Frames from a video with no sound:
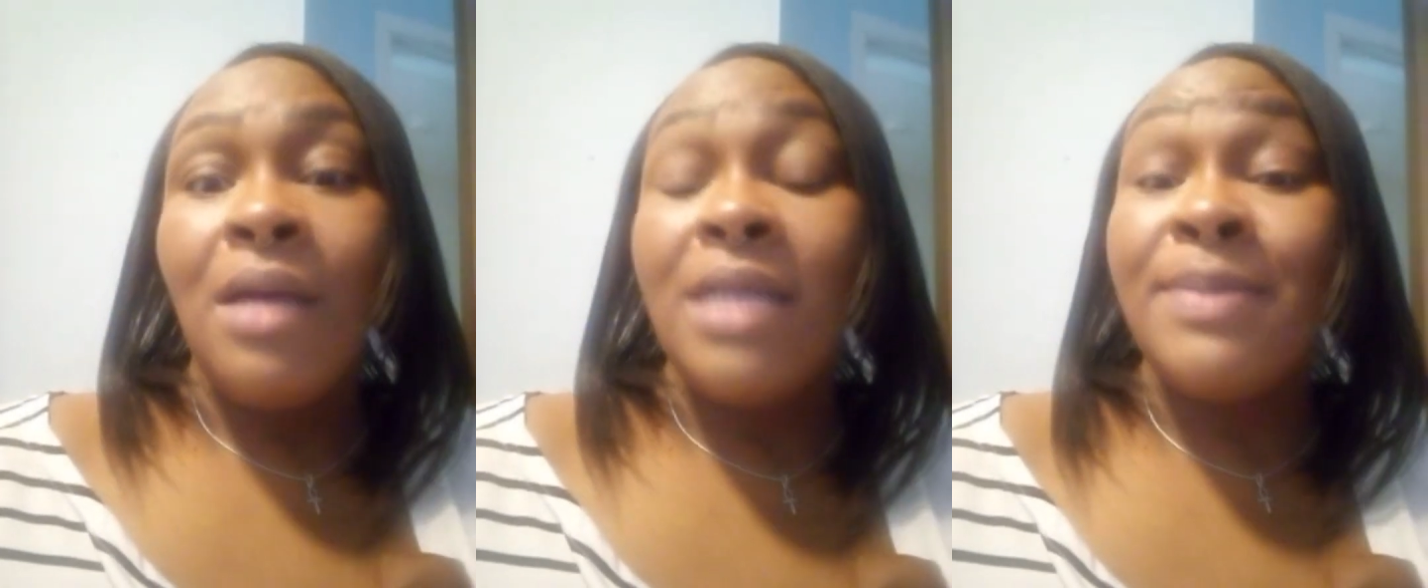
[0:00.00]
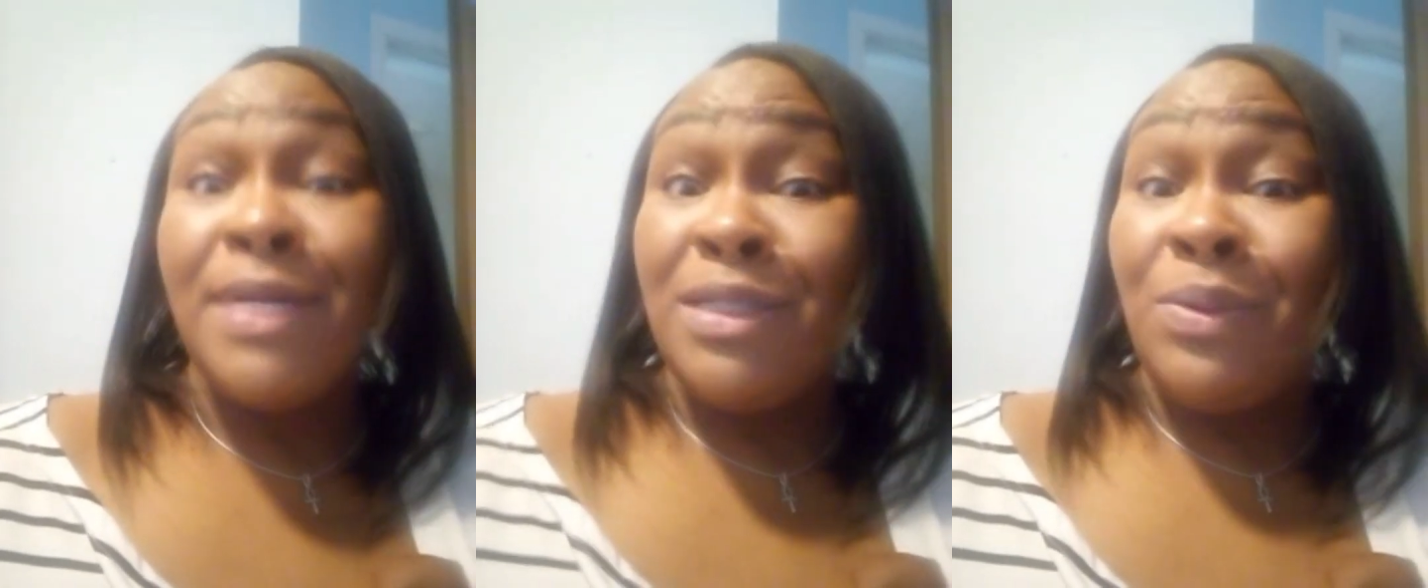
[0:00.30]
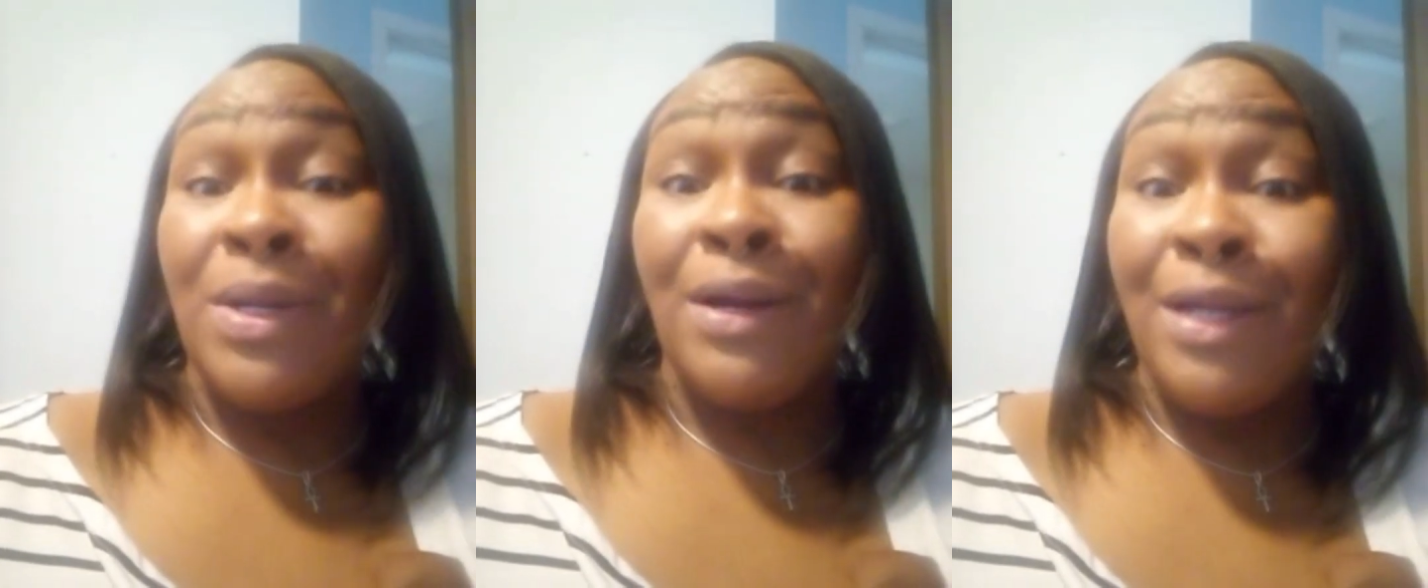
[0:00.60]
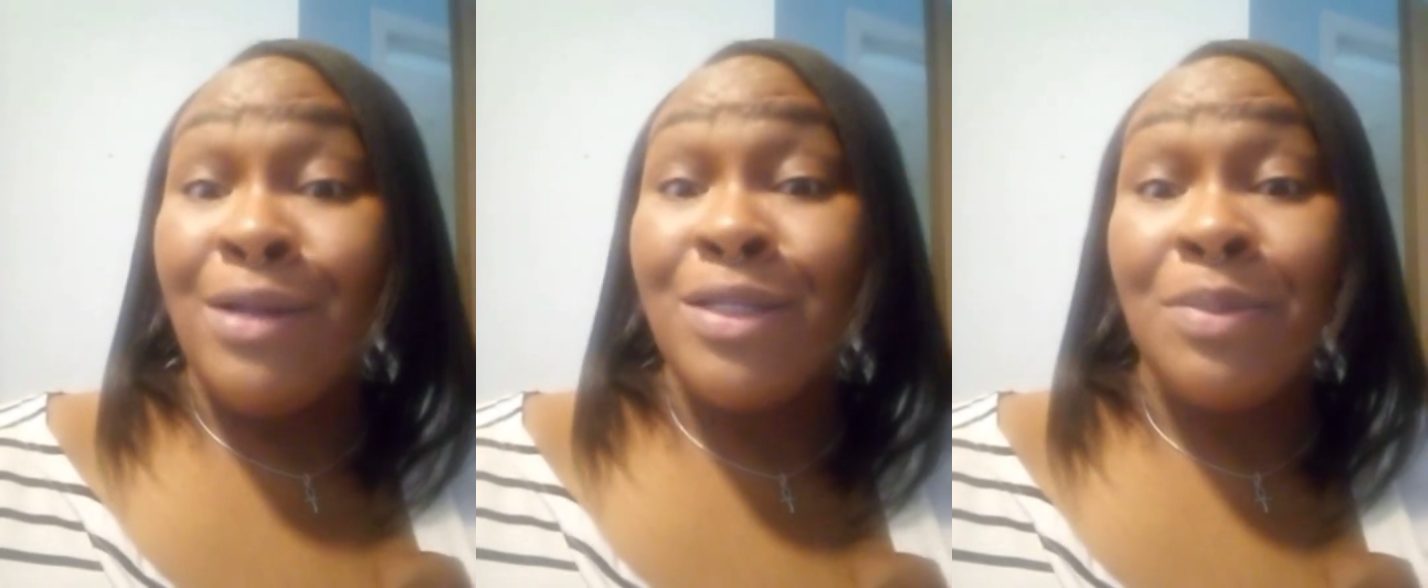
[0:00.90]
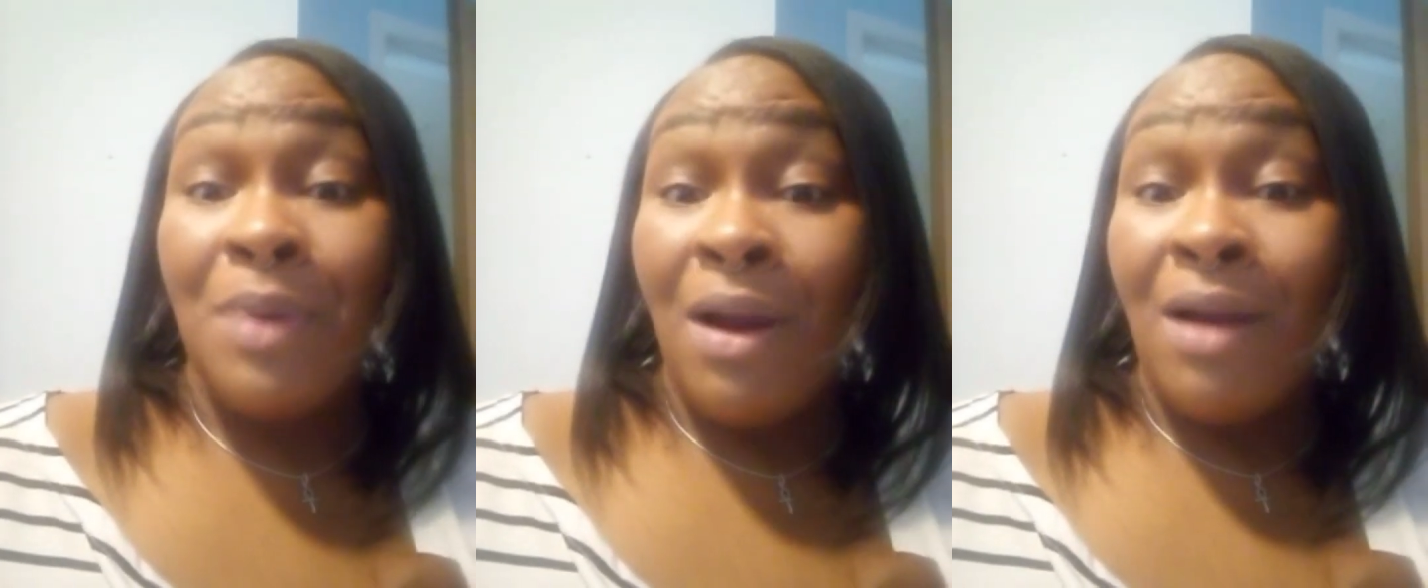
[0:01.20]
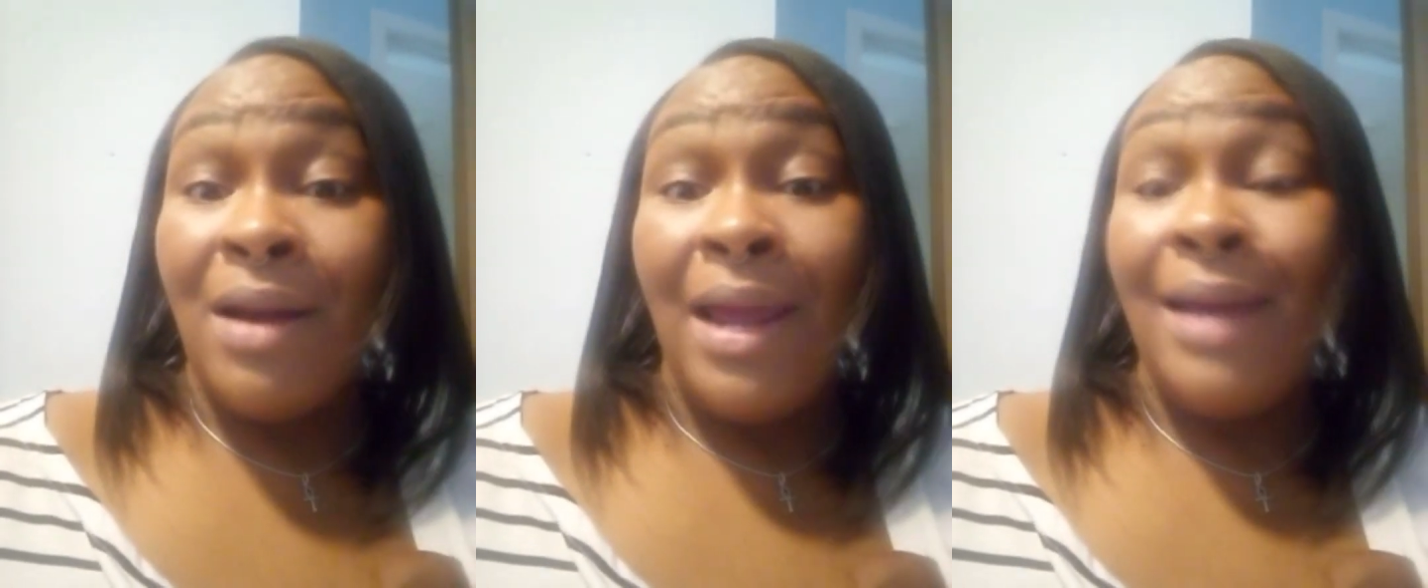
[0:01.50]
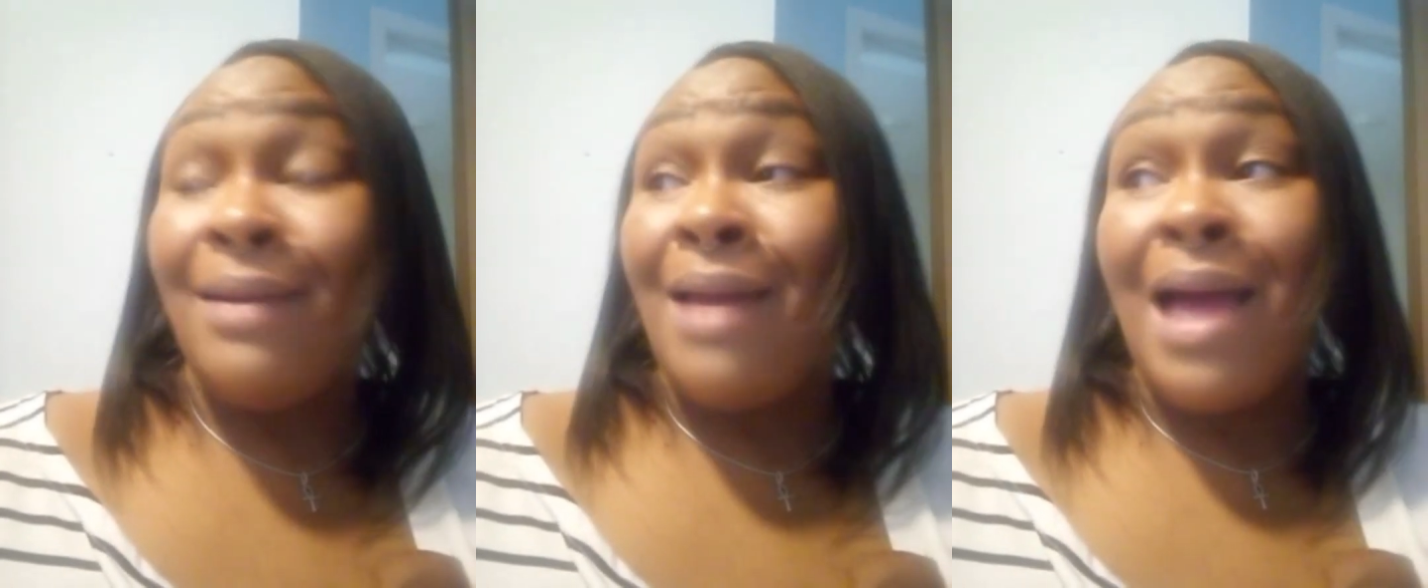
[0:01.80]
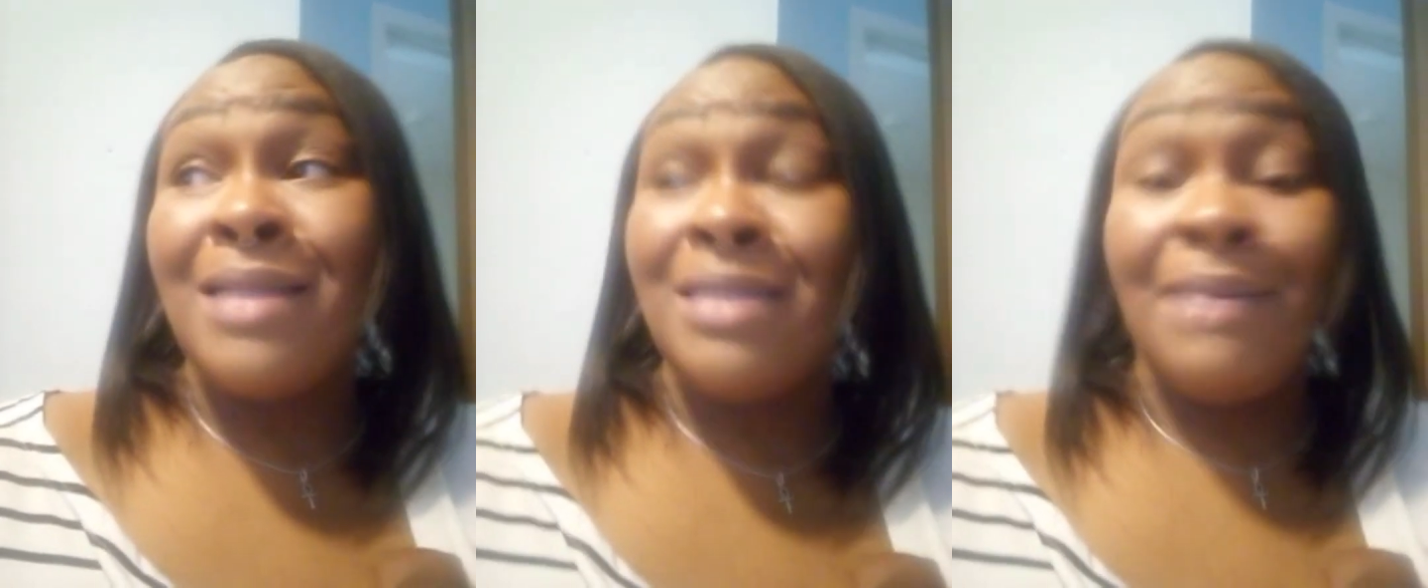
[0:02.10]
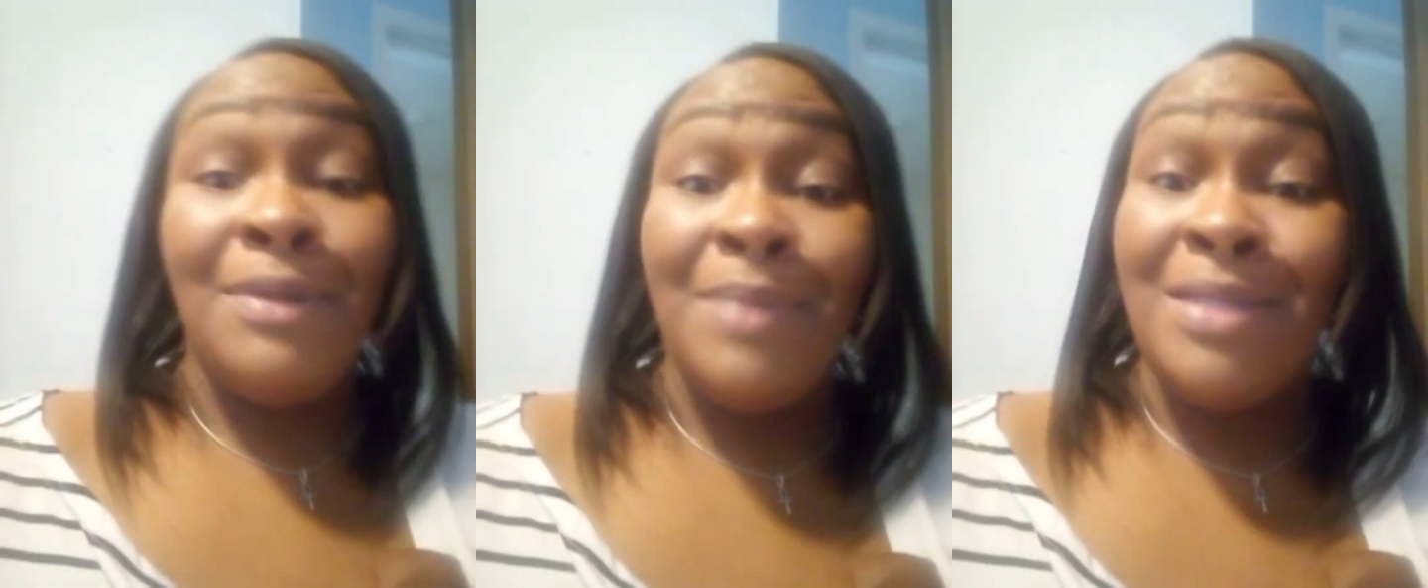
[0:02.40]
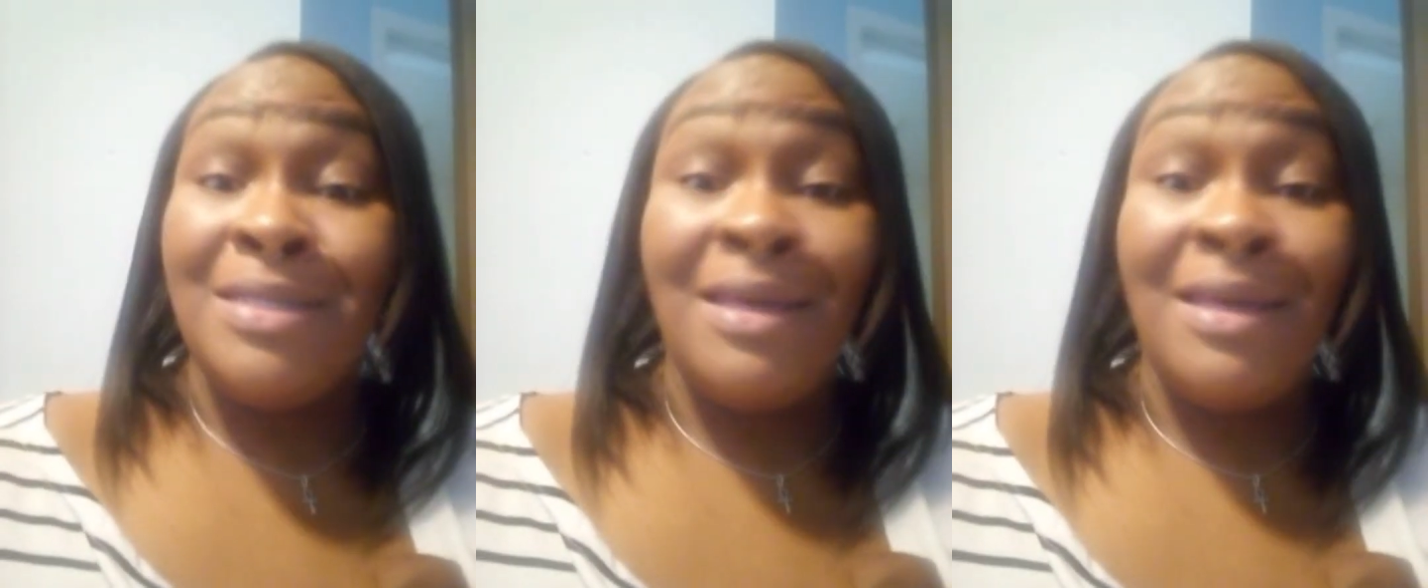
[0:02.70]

especially when they're years apart, and I seem to be